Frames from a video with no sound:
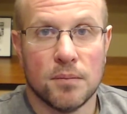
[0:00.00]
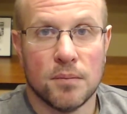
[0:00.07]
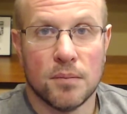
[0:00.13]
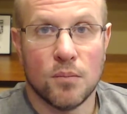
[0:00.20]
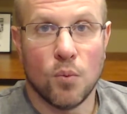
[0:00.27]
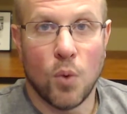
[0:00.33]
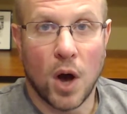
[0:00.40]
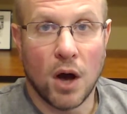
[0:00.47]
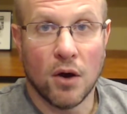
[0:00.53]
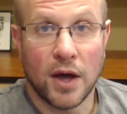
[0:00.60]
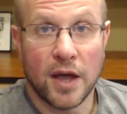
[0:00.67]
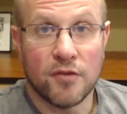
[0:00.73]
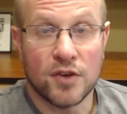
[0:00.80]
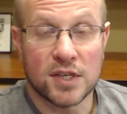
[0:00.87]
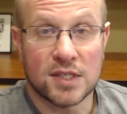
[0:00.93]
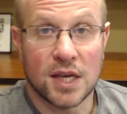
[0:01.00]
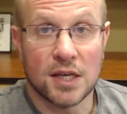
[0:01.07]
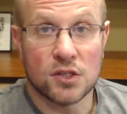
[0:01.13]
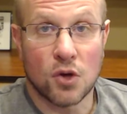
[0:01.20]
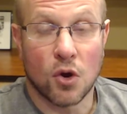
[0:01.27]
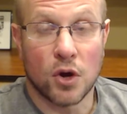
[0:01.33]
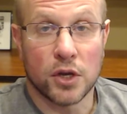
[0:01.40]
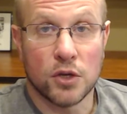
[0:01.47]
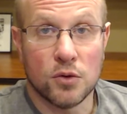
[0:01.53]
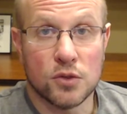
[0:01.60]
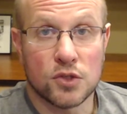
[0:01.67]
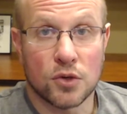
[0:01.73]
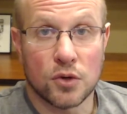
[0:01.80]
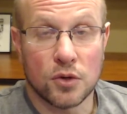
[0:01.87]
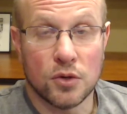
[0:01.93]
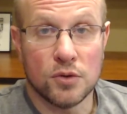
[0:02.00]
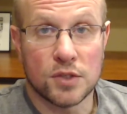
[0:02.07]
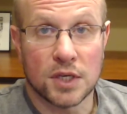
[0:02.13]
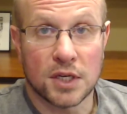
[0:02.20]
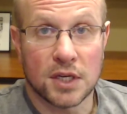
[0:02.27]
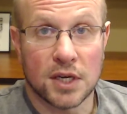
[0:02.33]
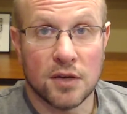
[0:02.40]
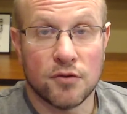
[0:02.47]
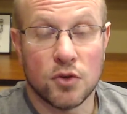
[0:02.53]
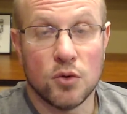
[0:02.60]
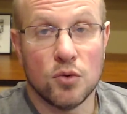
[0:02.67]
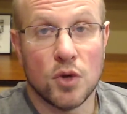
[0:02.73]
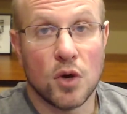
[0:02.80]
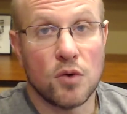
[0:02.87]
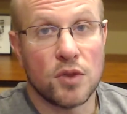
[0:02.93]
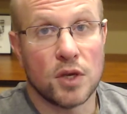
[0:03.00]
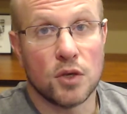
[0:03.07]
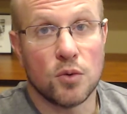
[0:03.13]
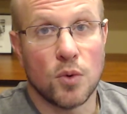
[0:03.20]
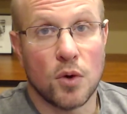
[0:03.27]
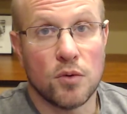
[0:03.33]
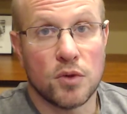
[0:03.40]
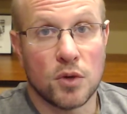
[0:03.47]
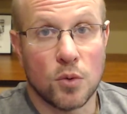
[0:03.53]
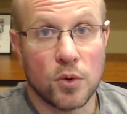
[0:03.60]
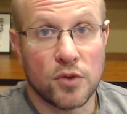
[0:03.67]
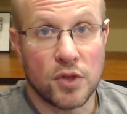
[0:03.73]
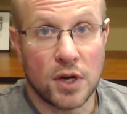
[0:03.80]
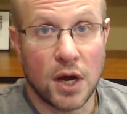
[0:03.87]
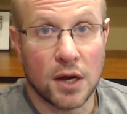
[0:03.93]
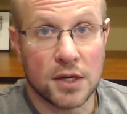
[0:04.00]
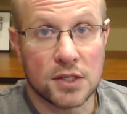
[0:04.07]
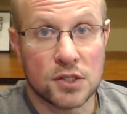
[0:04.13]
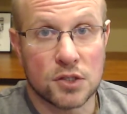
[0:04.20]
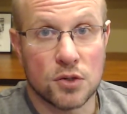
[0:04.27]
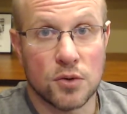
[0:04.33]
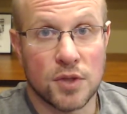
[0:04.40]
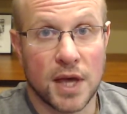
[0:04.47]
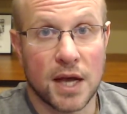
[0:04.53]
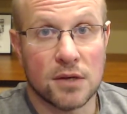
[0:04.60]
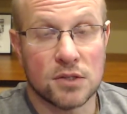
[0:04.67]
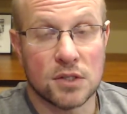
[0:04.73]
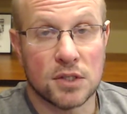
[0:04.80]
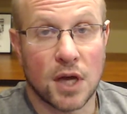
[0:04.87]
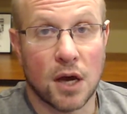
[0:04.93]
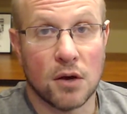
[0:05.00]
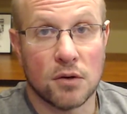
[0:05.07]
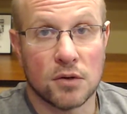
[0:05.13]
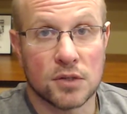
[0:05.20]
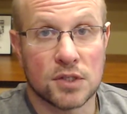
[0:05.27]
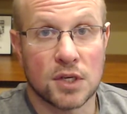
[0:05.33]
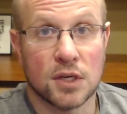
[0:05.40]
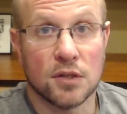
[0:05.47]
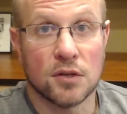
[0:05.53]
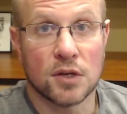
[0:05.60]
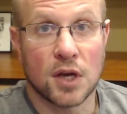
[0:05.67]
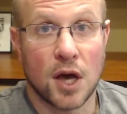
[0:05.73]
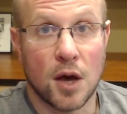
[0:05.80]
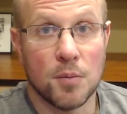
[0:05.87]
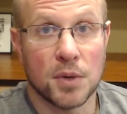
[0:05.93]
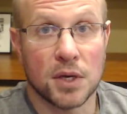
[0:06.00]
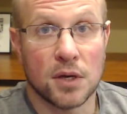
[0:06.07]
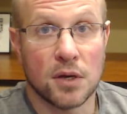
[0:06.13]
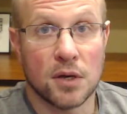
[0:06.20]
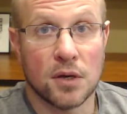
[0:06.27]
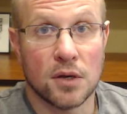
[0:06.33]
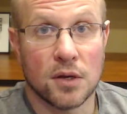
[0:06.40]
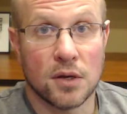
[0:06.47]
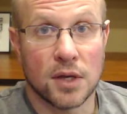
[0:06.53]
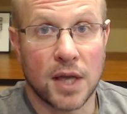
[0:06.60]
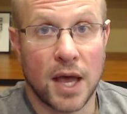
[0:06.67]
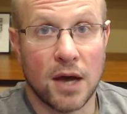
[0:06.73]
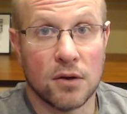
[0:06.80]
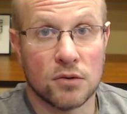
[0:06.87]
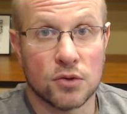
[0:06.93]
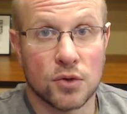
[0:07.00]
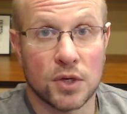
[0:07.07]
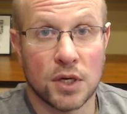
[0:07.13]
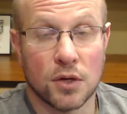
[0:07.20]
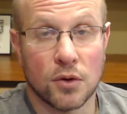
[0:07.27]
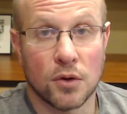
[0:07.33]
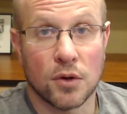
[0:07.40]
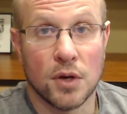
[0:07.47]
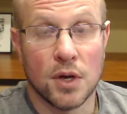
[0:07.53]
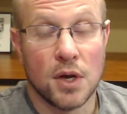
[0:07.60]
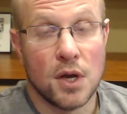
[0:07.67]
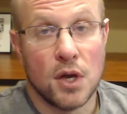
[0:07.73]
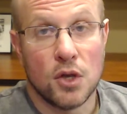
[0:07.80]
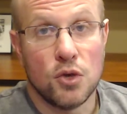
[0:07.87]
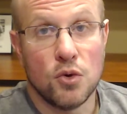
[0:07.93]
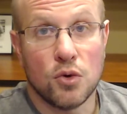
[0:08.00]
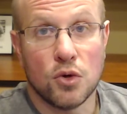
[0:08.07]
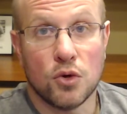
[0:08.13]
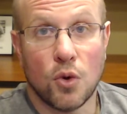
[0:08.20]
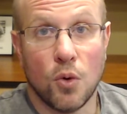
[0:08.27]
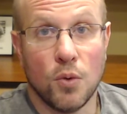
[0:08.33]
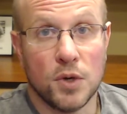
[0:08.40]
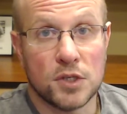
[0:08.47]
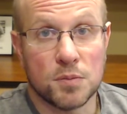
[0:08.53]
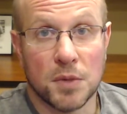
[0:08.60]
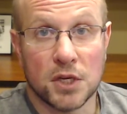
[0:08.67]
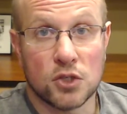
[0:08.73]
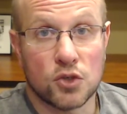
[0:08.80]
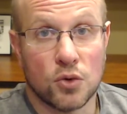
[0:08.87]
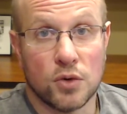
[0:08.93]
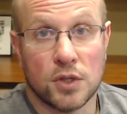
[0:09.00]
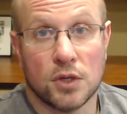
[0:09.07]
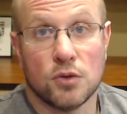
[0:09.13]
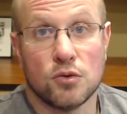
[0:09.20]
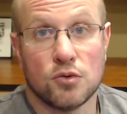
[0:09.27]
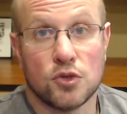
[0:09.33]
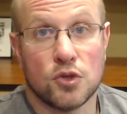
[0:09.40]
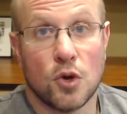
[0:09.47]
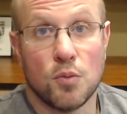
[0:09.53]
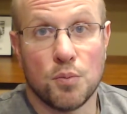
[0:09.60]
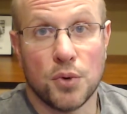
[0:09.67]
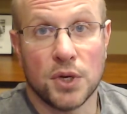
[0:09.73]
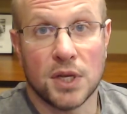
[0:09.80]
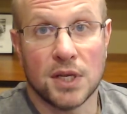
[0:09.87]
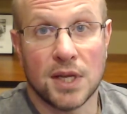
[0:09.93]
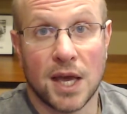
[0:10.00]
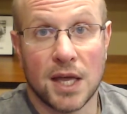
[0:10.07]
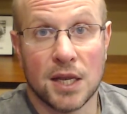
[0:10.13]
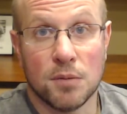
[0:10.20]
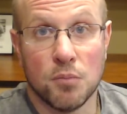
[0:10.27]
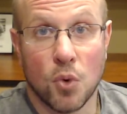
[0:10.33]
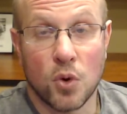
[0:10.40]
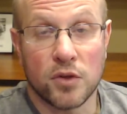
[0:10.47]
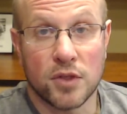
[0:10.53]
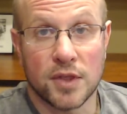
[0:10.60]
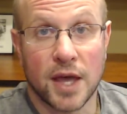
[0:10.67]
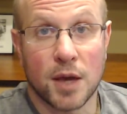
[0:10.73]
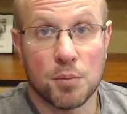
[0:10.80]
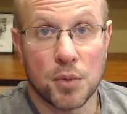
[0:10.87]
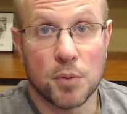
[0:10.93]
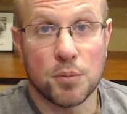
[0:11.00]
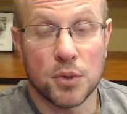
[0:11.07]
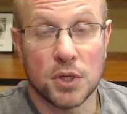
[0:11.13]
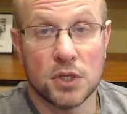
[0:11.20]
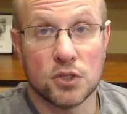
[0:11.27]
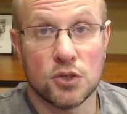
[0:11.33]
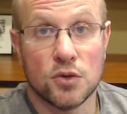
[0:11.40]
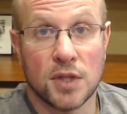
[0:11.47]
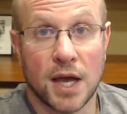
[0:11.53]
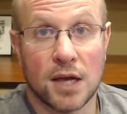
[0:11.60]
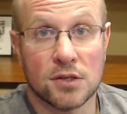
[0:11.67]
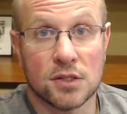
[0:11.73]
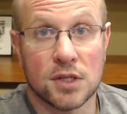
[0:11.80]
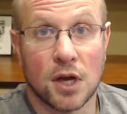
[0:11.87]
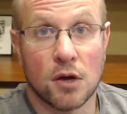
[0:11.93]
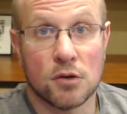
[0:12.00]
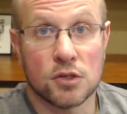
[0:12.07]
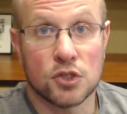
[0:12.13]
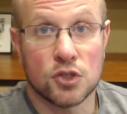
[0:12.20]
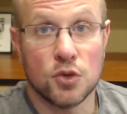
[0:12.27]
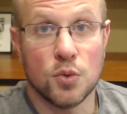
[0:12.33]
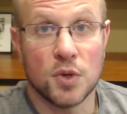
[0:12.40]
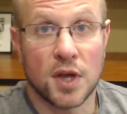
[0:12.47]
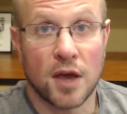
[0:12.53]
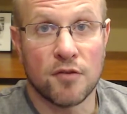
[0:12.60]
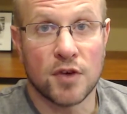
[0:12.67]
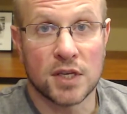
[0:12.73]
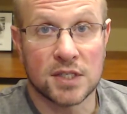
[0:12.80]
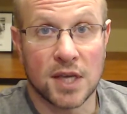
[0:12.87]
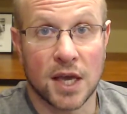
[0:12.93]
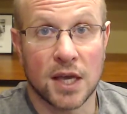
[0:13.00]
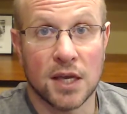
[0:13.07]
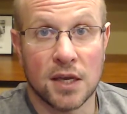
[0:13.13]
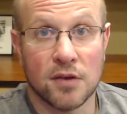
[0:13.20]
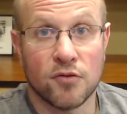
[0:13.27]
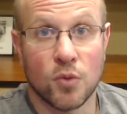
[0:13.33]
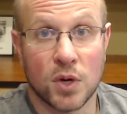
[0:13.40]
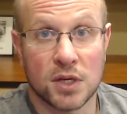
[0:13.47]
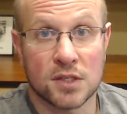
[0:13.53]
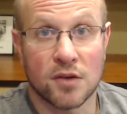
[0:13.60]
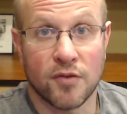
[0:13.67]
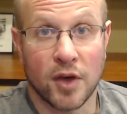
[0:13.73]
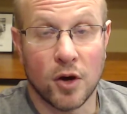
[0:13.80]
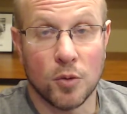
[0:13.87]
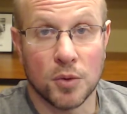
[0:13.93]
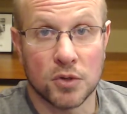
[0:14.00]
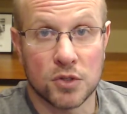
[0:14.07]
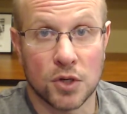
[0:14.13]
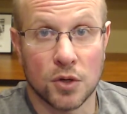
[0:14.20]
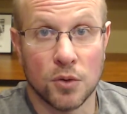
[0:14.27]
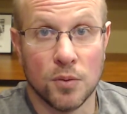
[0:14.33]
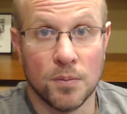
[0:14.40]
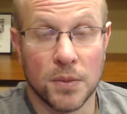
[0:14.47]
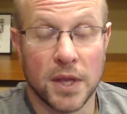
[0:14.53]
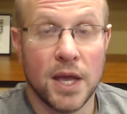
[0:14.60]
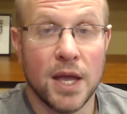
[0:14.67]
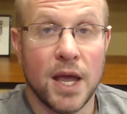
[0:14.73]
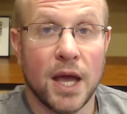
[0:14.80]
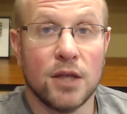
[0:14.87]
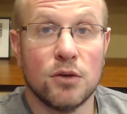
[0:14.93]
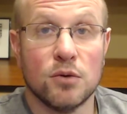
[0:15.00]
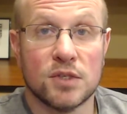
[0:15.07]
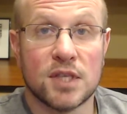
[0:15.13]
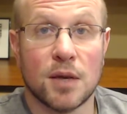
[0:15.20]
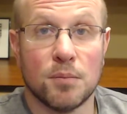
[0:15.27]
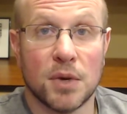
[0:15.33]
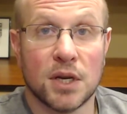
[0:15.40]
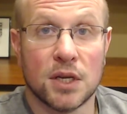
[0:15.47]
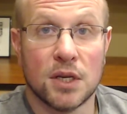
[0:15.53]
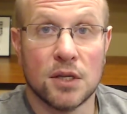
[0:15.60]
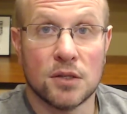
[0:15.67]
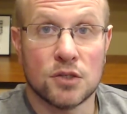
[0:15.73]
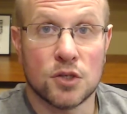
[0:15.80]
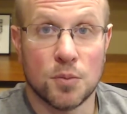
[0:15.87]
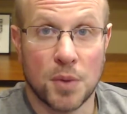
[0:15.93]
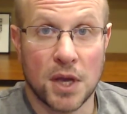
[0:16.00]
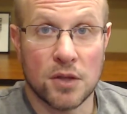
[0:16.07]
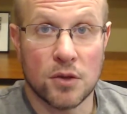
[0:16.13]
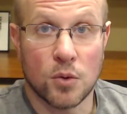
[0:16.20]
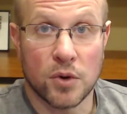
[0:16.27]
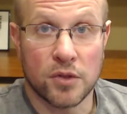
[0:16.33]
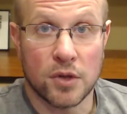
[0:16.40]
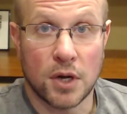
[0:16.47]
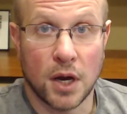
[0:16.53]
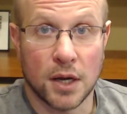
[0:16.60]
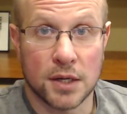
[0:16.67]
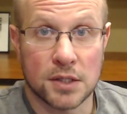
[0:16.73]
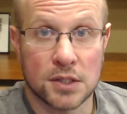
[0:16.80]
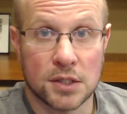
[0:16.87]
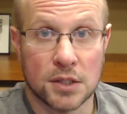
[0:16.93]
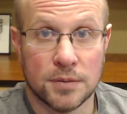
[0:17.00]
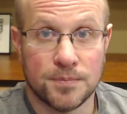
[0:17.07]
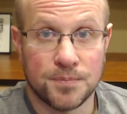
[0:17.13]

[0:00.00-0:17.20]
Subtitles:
While FSAs are use it or lose it, if you know that you owe the orthodontist $2,000 in the coming calendar year, you could always make sure that you don't put in any more than that, but put in $2,000 to an FSA if one is available to you, and use that money to pay the orthodontist.